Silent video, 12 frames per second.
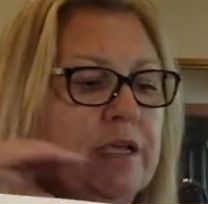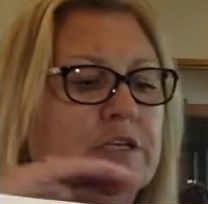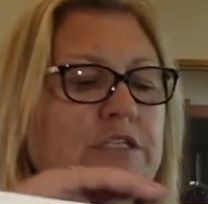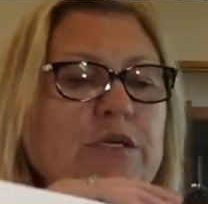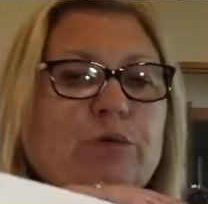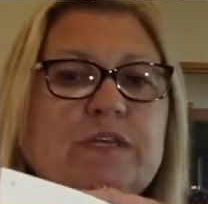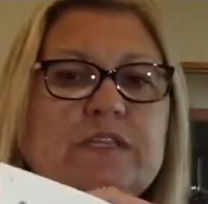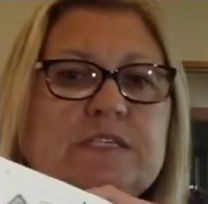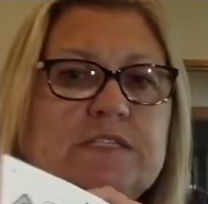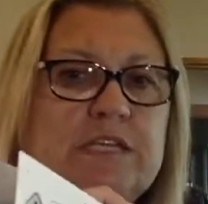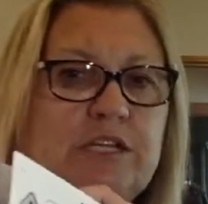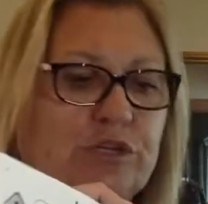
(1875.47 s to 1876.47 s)
So in this
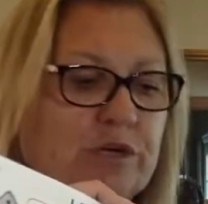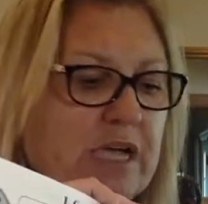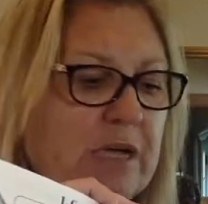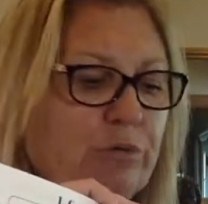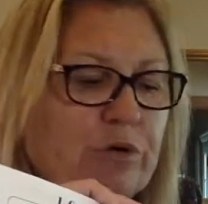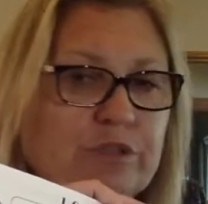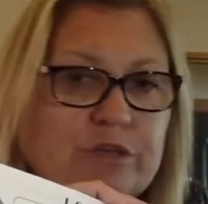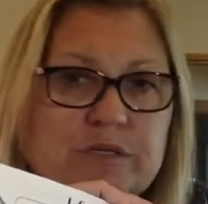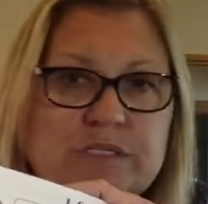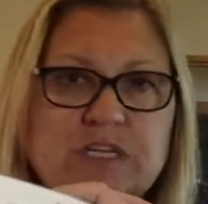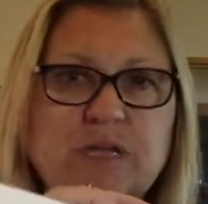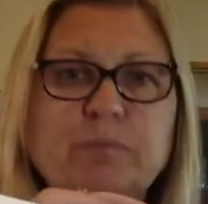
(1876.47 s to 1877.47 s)
teacher guidebook, there's
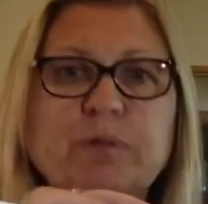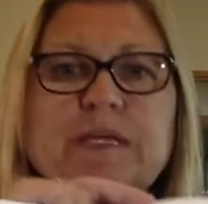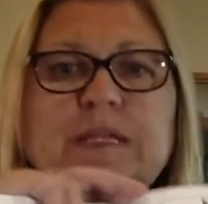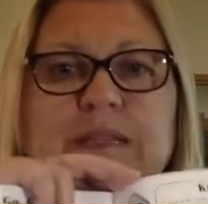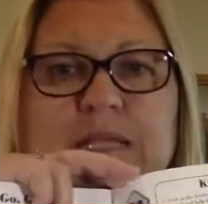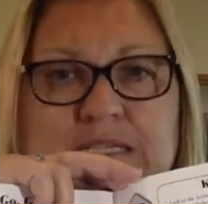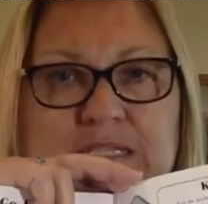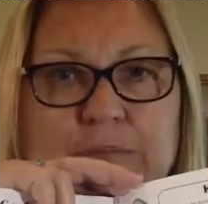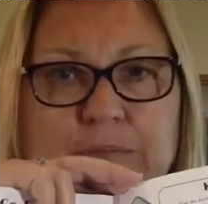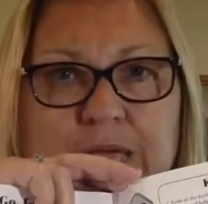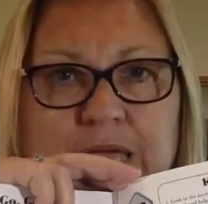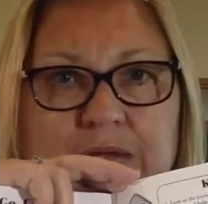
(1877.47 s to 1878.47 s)
a complete lesson
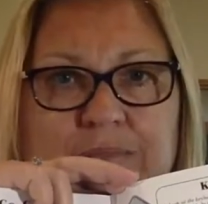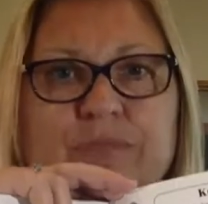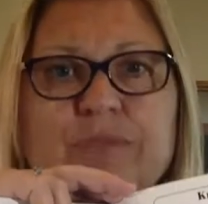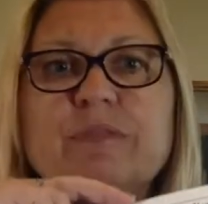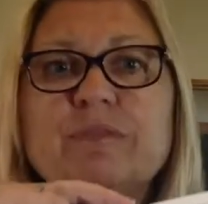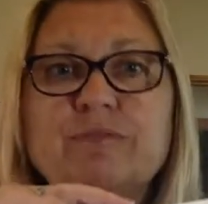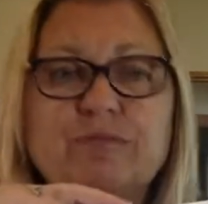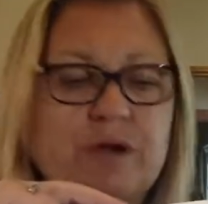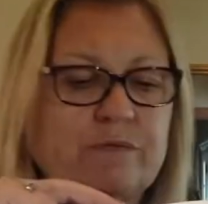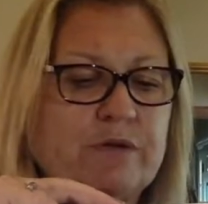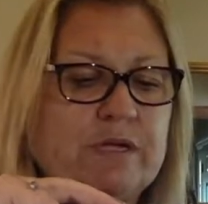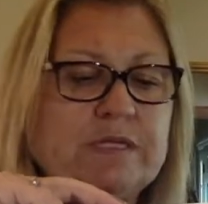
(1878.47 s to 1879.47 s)
plan for
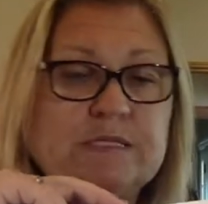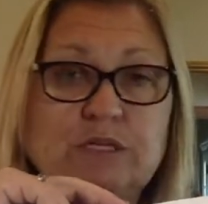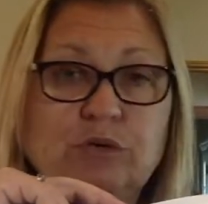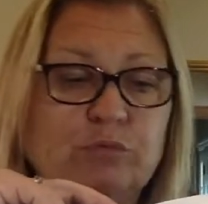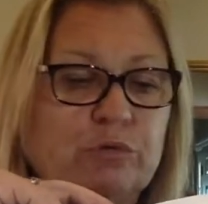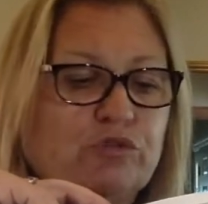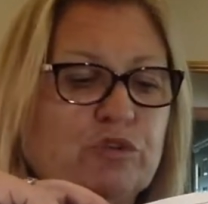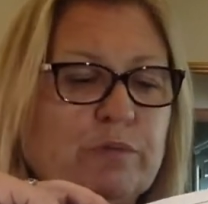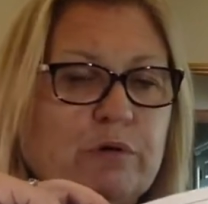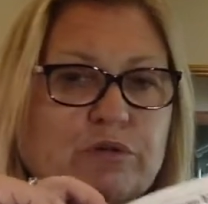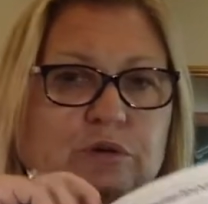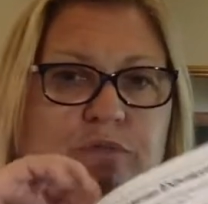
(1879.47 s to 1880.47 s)
every single Road Trip
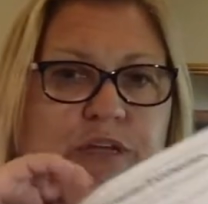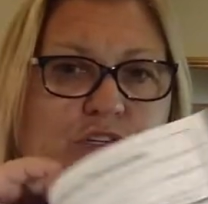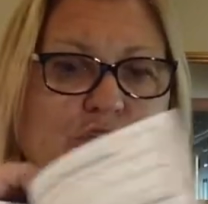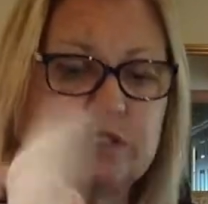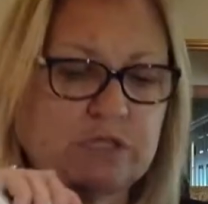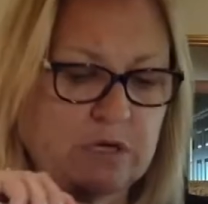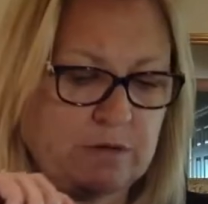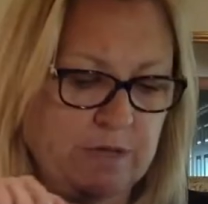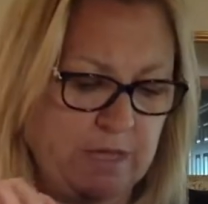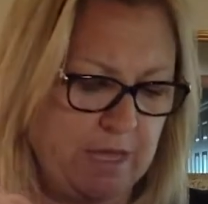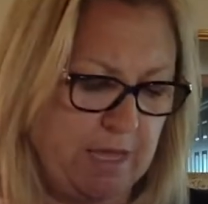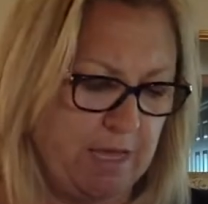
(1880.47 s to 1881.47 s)
Outdoor Adventure song,
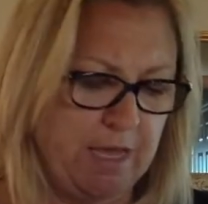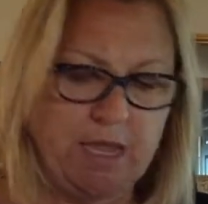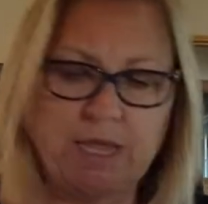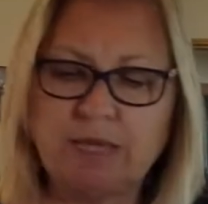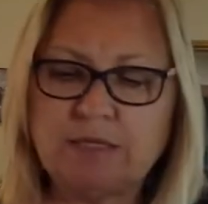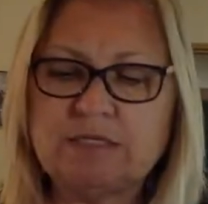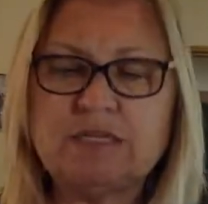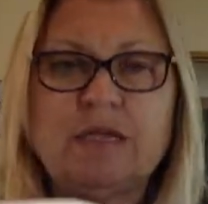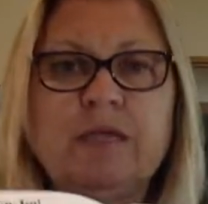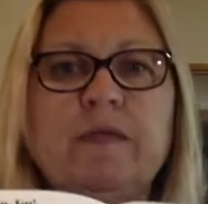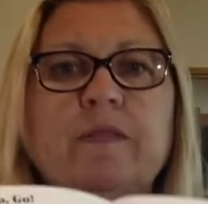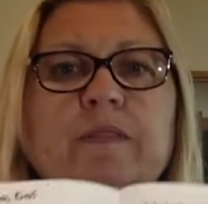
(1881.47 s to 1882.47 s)
and
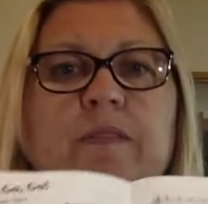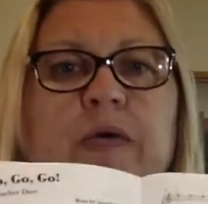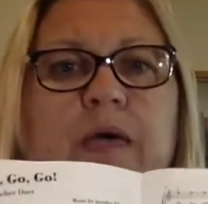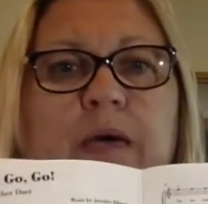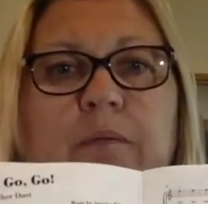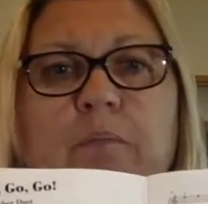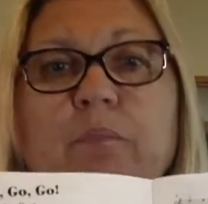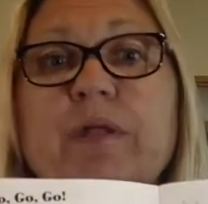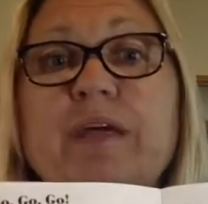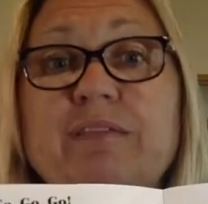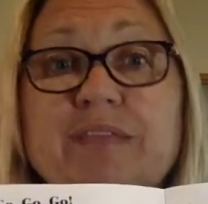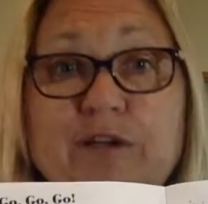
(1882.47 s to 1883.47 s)
what
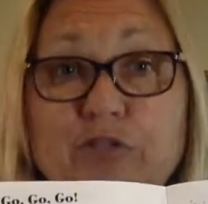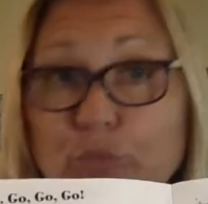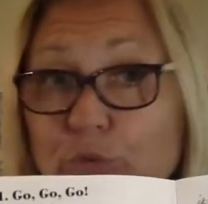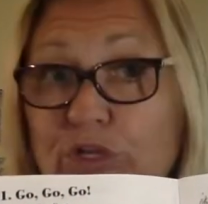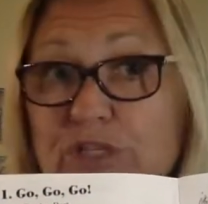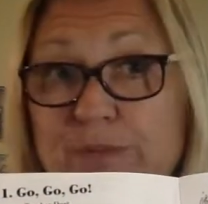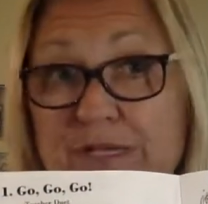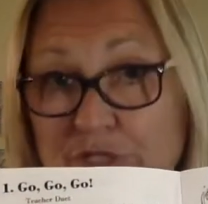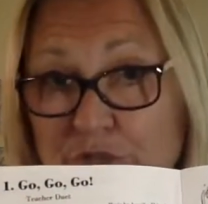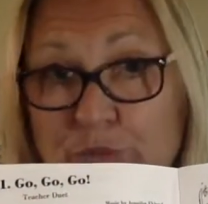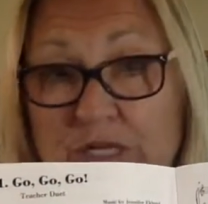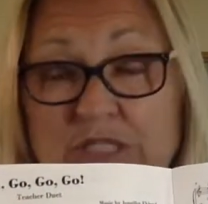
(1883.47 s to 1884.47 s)
I think are the world's best
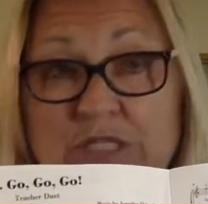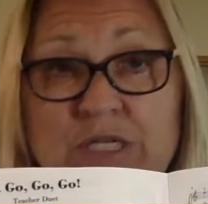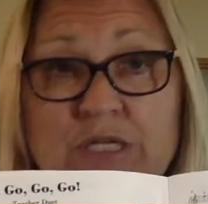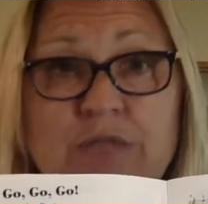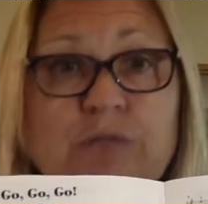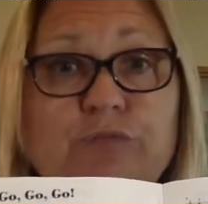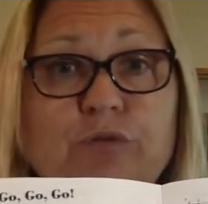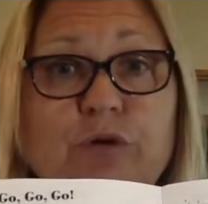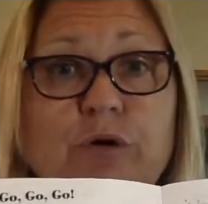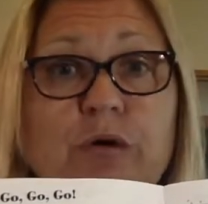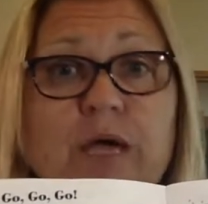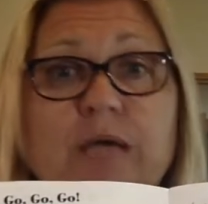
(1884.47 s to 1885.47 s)
duets
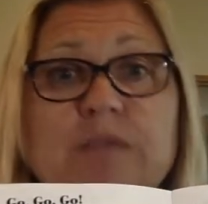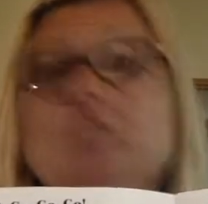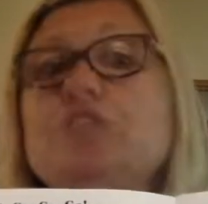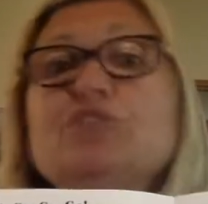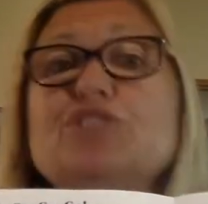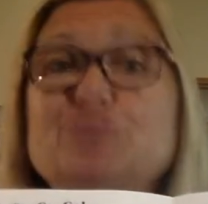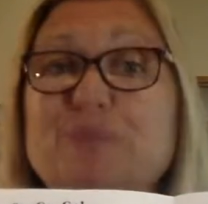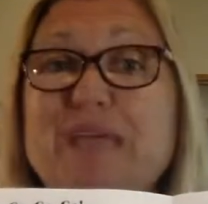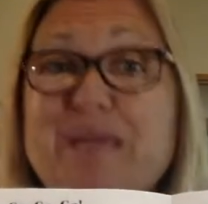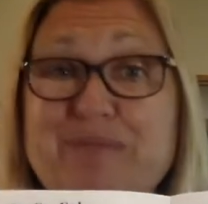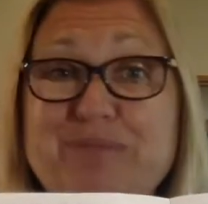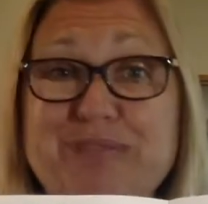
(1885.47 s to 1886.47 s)
for teachers to be
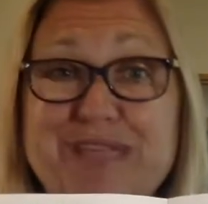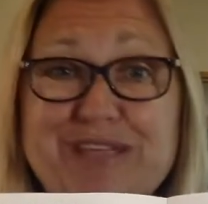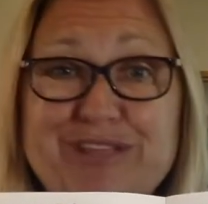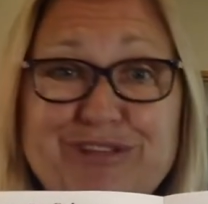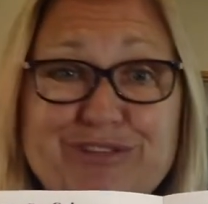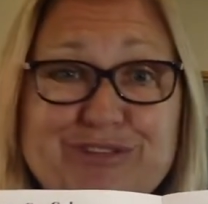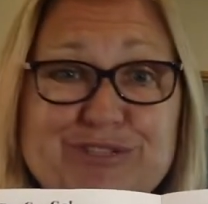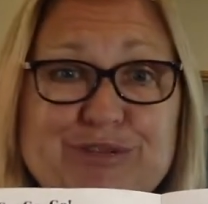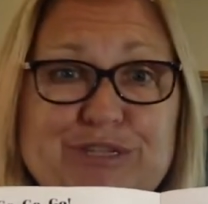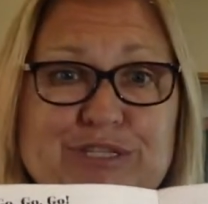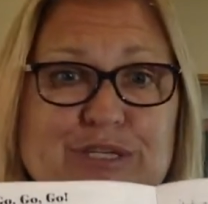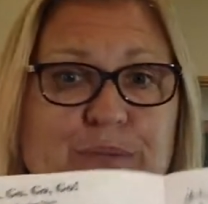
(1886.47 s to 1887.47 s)
happy playing along their
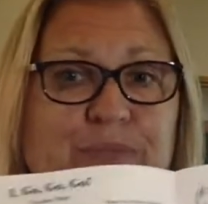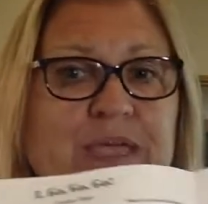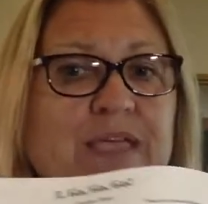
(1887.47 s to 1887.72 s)
students too.